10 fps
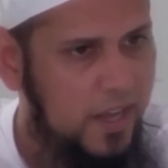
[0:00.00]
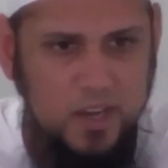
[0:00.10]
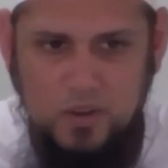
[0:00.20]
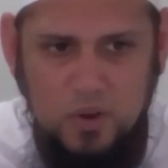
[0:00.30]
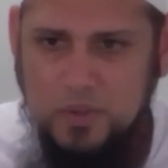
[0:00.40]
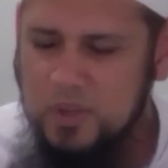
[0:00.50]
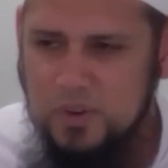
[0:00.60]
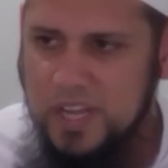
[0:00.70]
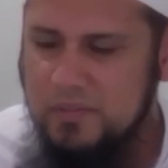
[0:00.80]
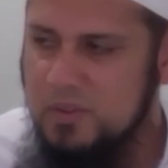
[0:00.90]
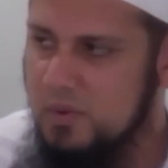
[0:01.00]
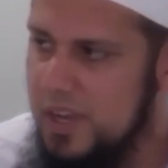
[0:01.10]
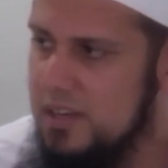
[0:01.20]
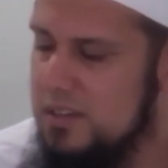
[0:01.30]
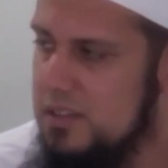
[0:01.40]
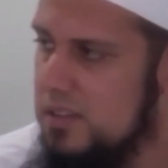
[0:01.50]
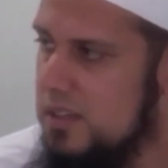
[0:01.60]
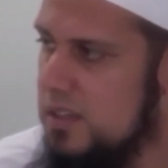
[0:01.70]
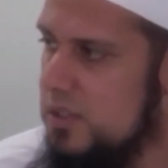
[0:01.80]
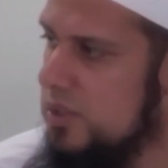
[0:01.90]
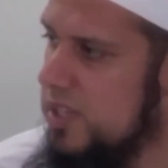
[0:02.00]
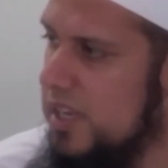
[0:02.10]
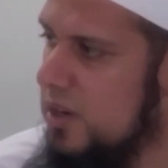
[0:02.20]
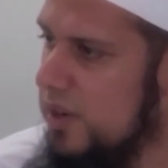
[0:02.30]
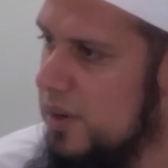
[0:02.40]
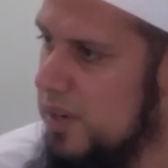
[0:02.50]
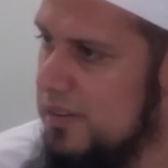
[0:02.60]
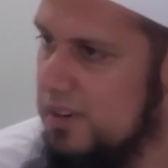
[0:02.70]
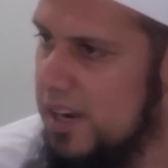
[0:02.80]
And no, you don't have the right to take away whatever